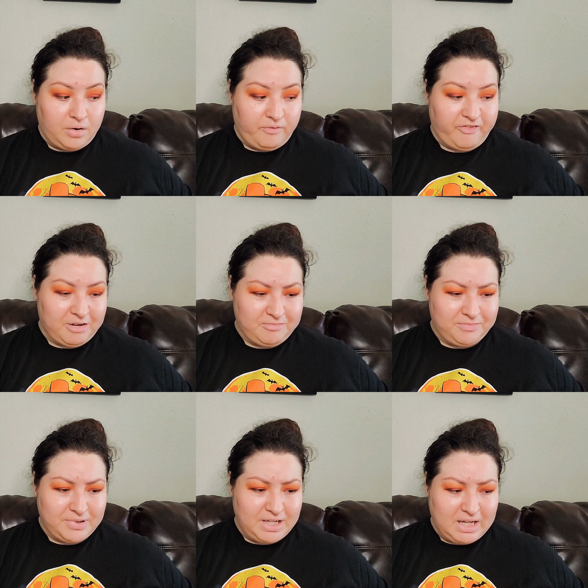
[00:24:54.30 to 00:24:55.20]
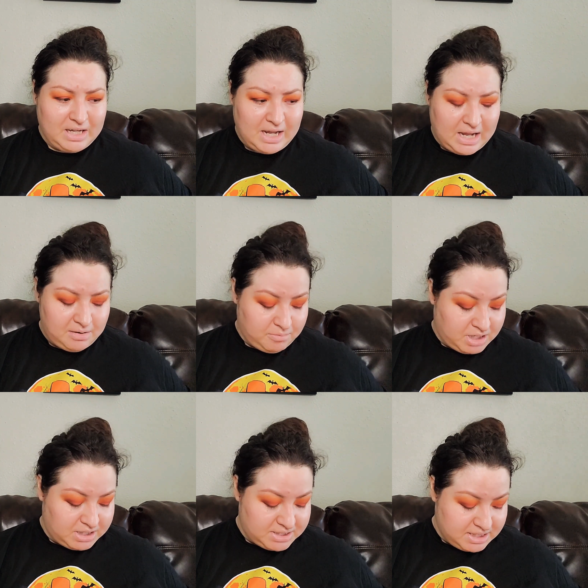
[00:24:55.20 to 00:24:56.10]
roughly eight
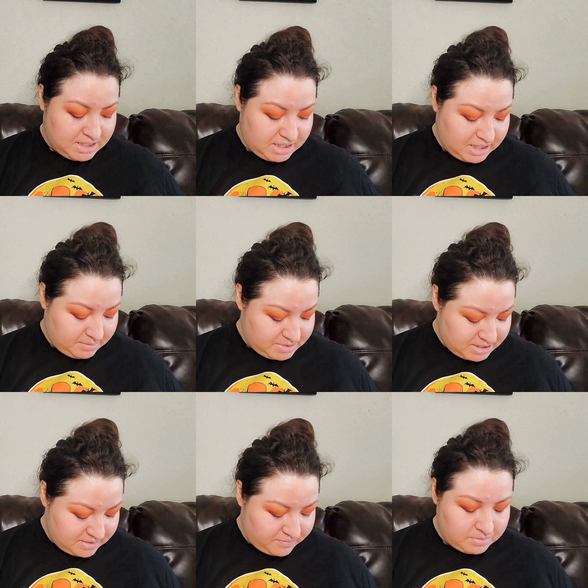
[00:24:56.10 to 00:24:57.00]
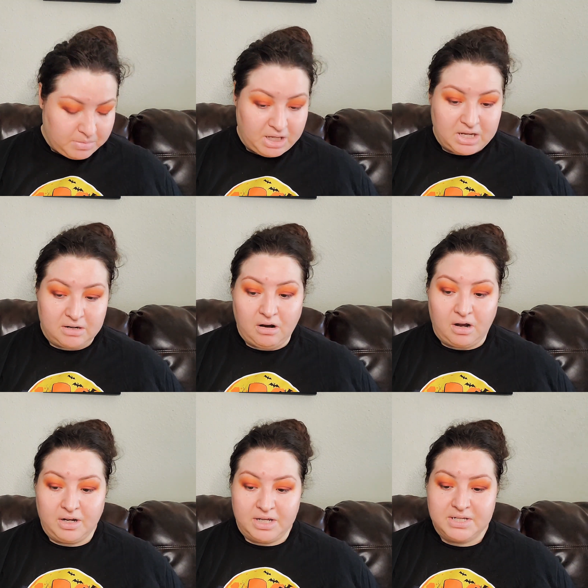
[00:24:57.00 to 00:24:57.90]
months. He came to live with me in
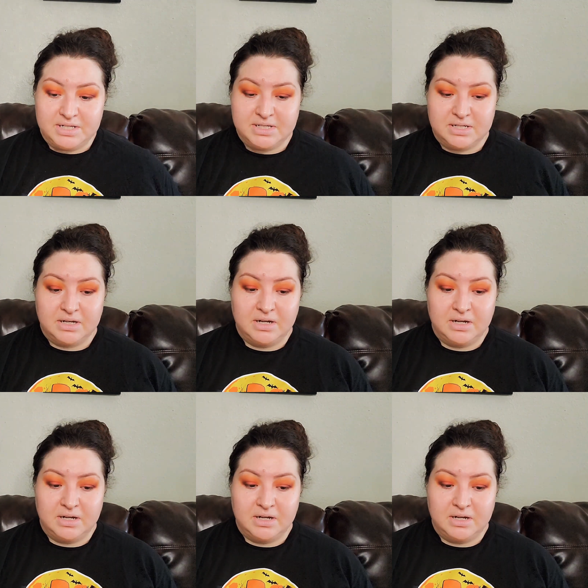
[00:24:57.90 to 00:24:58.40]
August.